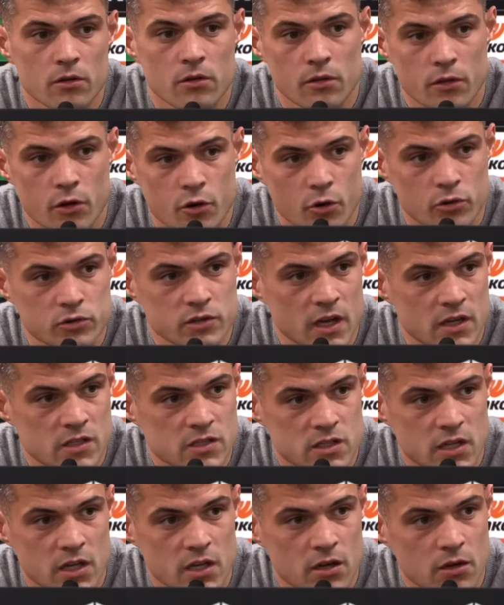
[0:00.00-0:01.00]
The contact
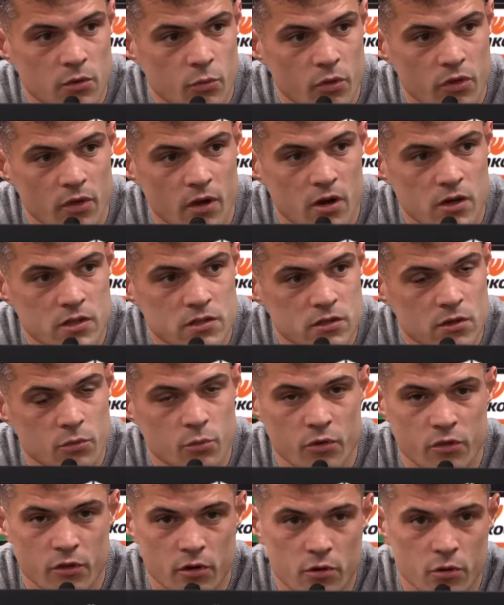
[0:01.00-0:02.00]
still with Arsenal,
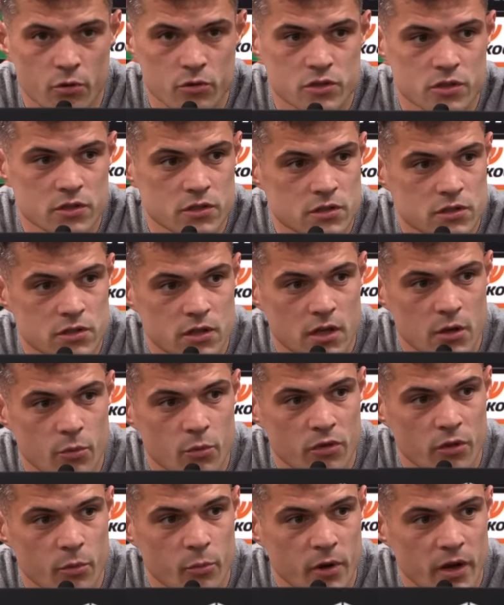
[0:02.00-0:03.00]
with the coaches,
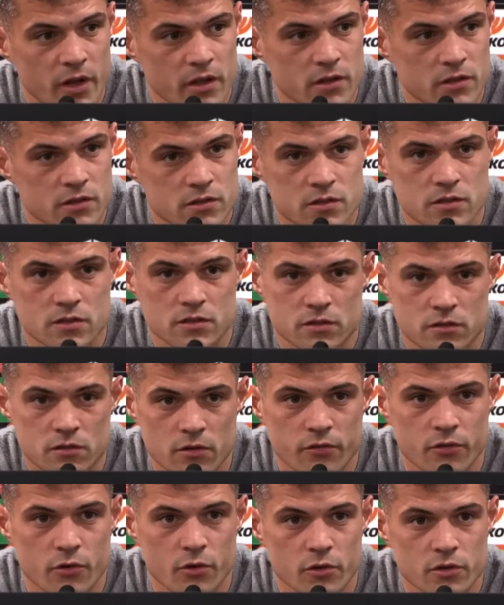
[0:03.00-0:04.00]
with the players,
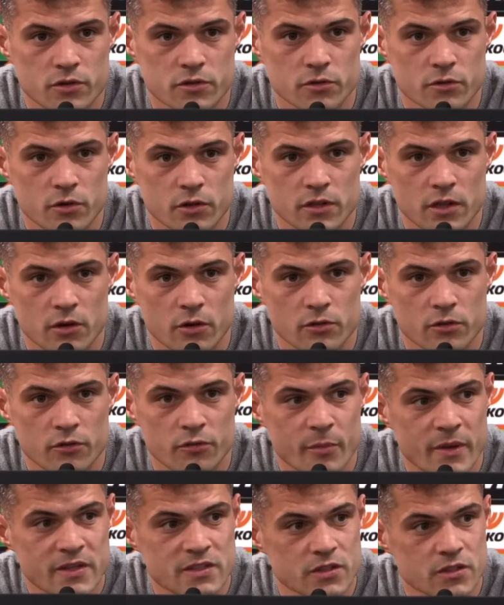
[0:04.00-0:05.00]
of course, you got a lot of
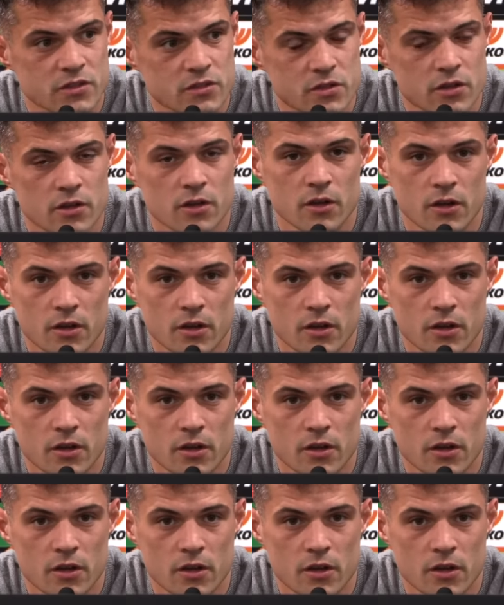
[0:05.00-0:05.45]
message.